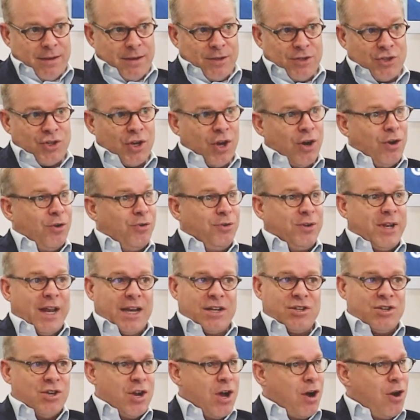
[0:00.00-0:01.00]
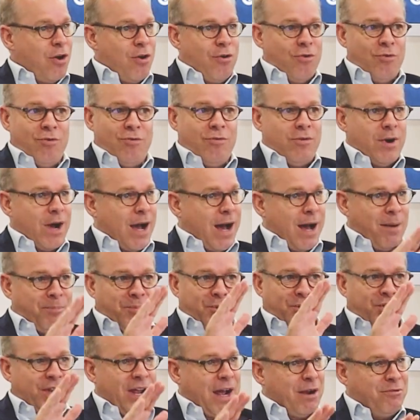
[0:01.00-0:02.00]
So there's no up
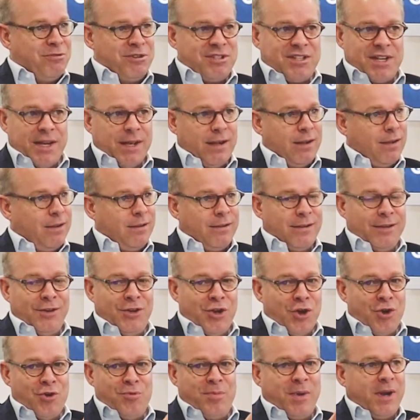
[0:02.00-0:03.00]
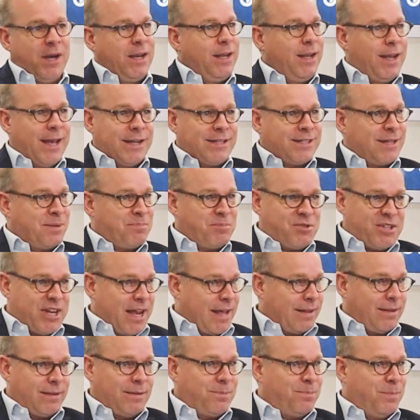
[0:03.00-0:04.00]
or down cell, nobody gets
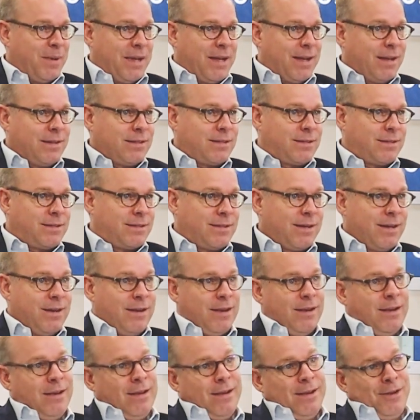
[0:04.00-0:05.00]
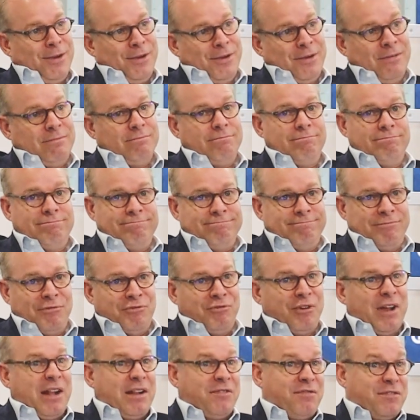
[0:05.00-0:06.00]
upset because
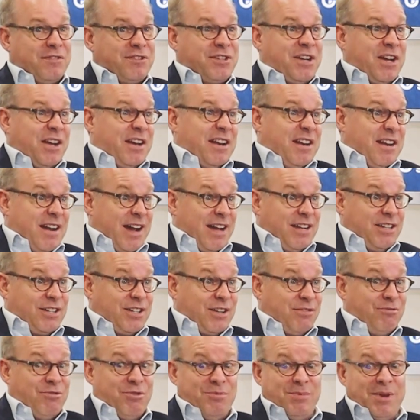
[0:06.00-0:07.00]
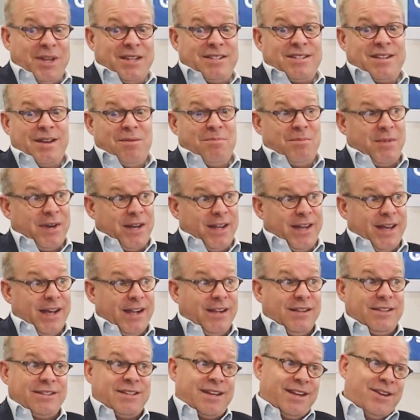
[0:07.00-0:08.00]
Ralph has got a nicer room than somebody
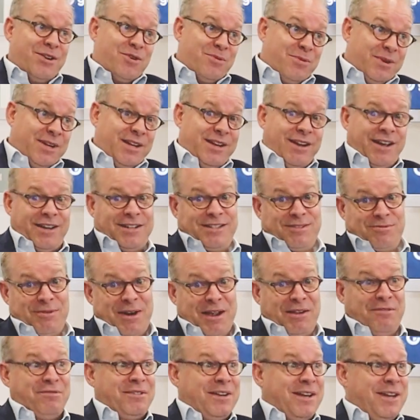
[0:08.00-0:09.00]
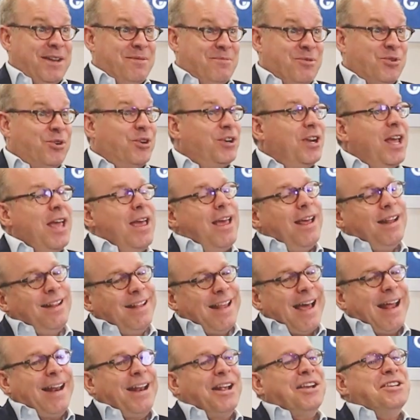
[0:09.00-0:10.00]
else and nobody likes Ralph anymore.
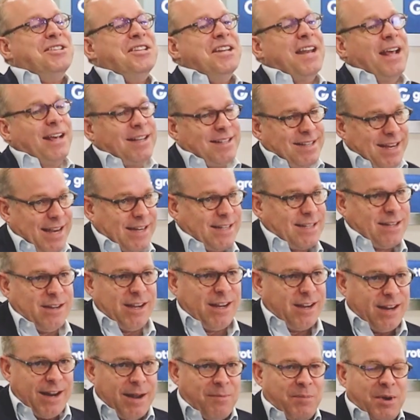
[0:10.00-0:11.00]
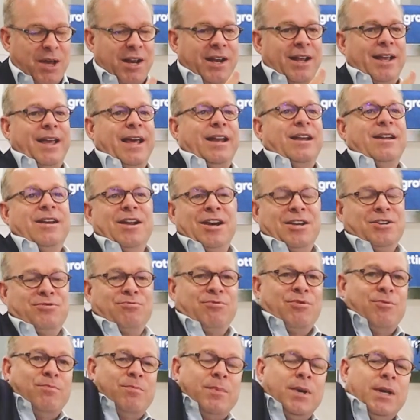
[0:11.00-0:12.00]
That doesn't exist, not that I'm gonna get a nice
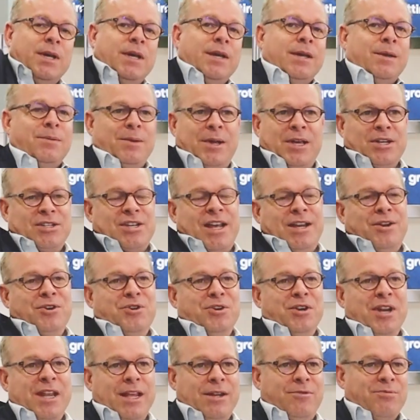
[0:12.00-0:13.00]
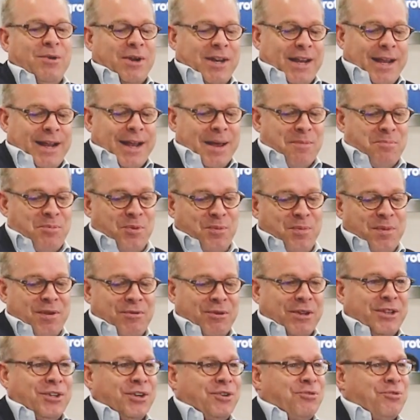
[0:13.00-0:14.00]
room, because I don't need one, they can put me
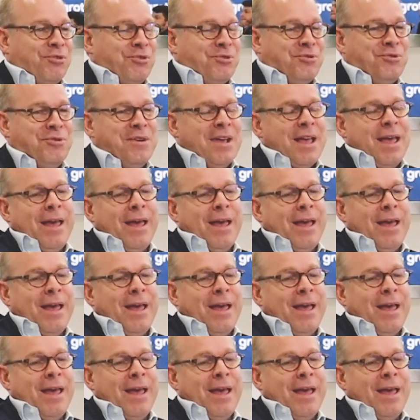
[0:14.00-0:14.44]
with the crew.